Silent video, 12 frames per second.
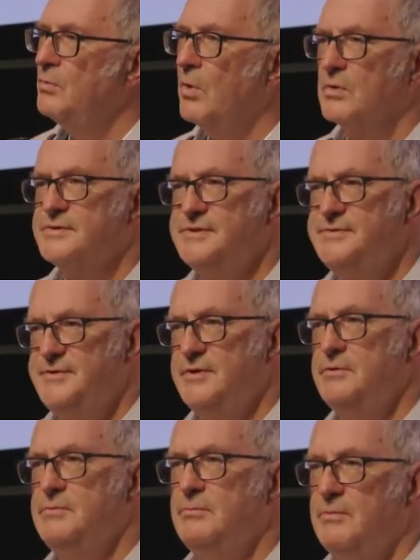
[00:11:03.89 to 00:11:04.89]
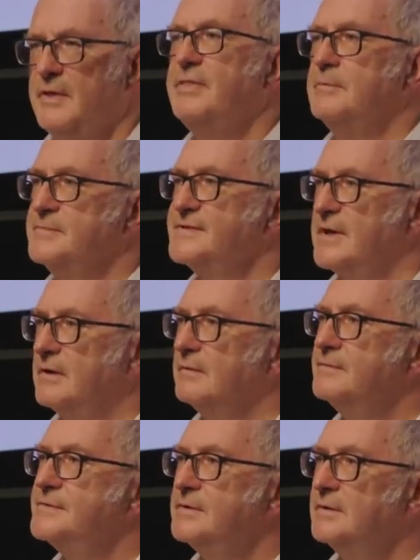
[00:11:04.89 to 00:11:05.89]
what to do with
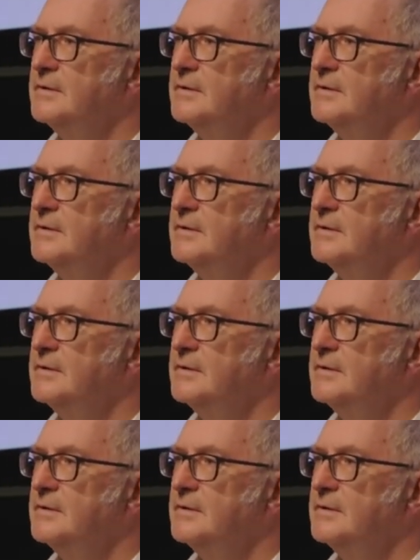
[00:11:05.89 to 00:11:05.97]
themselves.